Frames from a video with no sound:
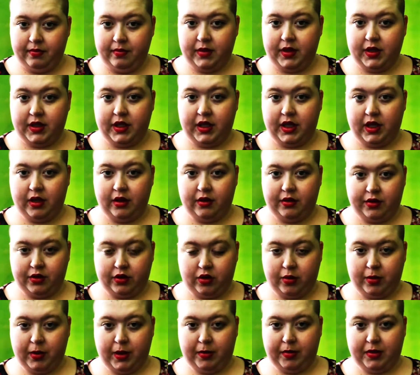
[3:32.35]
CEO of
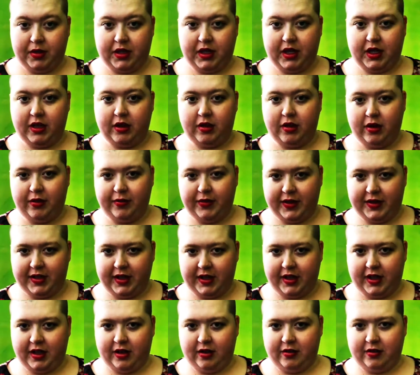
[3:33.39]
Score Publishing. I don't know if I
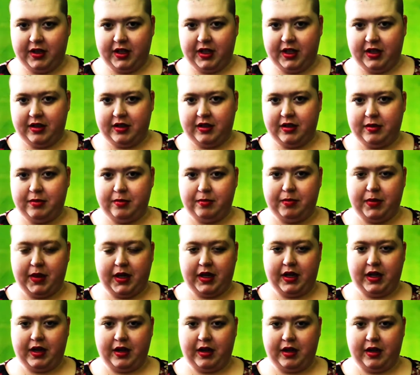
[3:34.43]
said that already, but
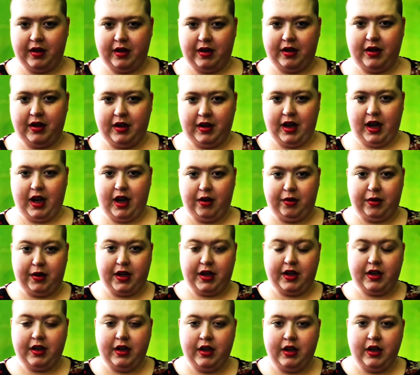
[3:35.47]
okay.
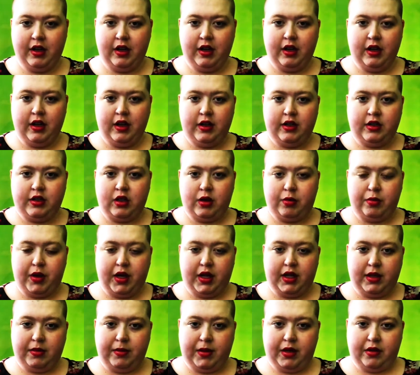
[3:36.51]
So
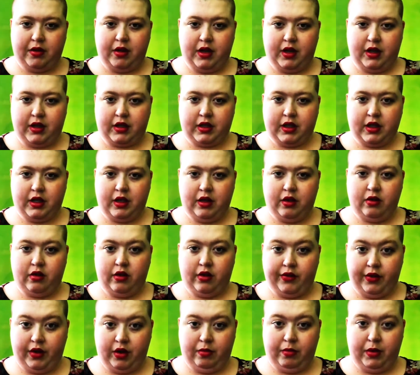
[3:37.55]
Bradley Metrock
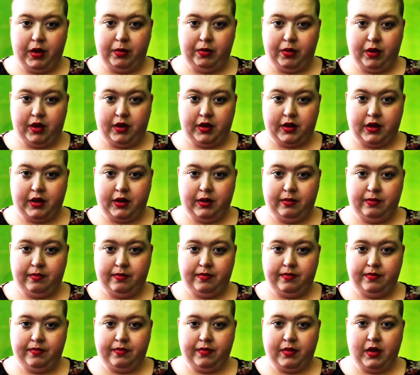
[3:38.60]
reviewed my book
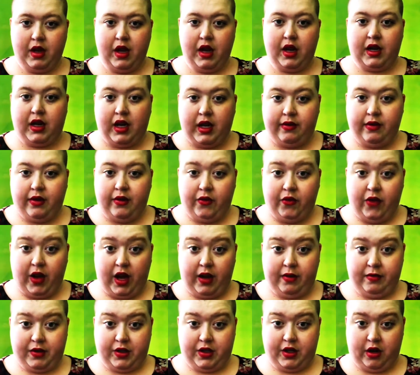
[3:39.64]
and gave it
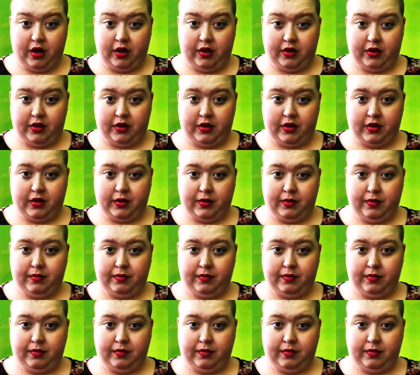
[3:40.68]
5 stars.